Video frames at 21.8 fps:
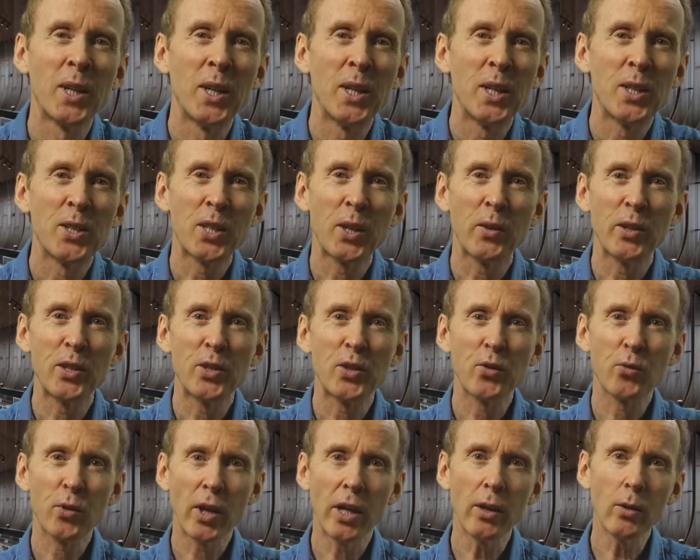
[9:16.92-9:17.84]
So in
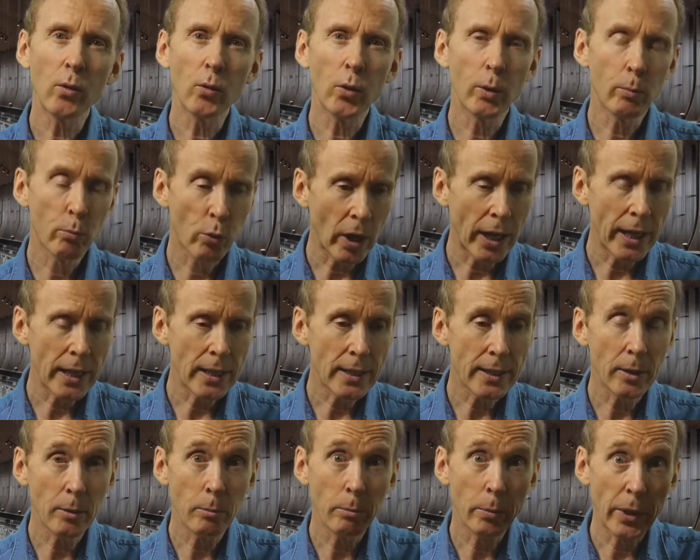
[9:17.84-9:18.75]
struggle, the brain's
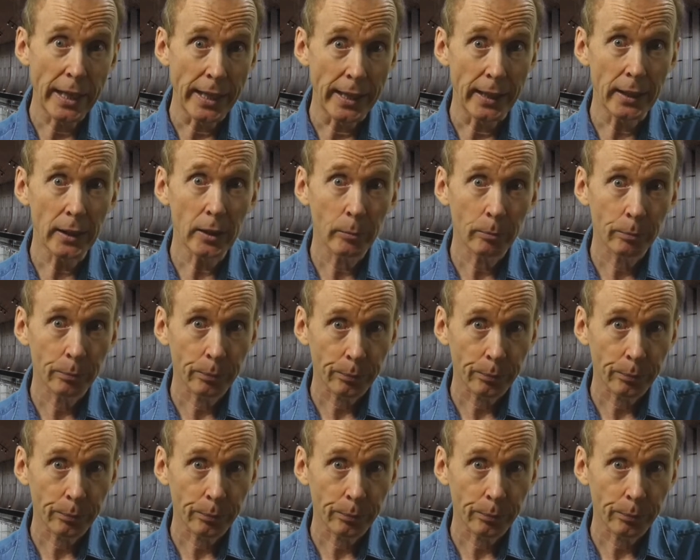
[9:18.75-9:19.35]
in beta.